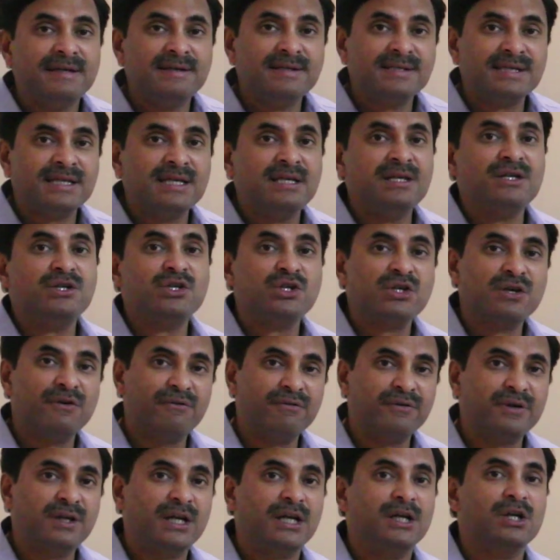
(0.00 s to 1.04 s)
easily
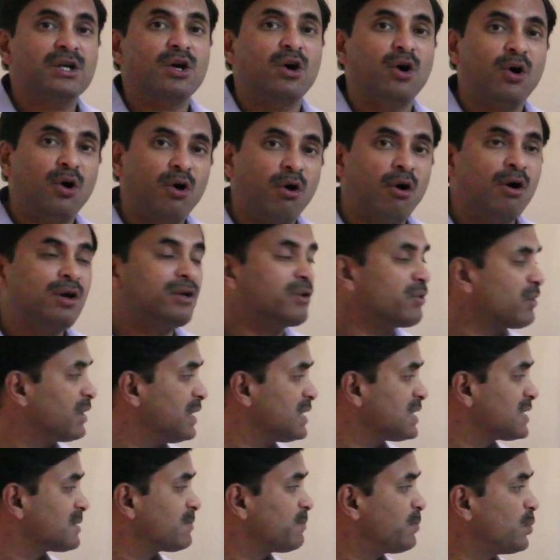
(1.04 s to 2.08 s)
shifted or
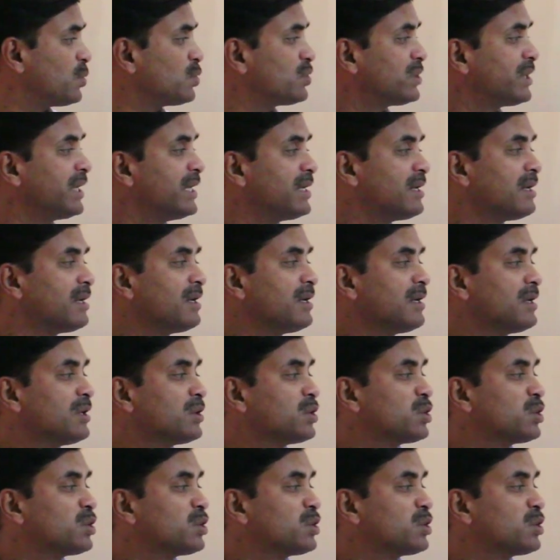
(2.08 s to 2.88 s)
transported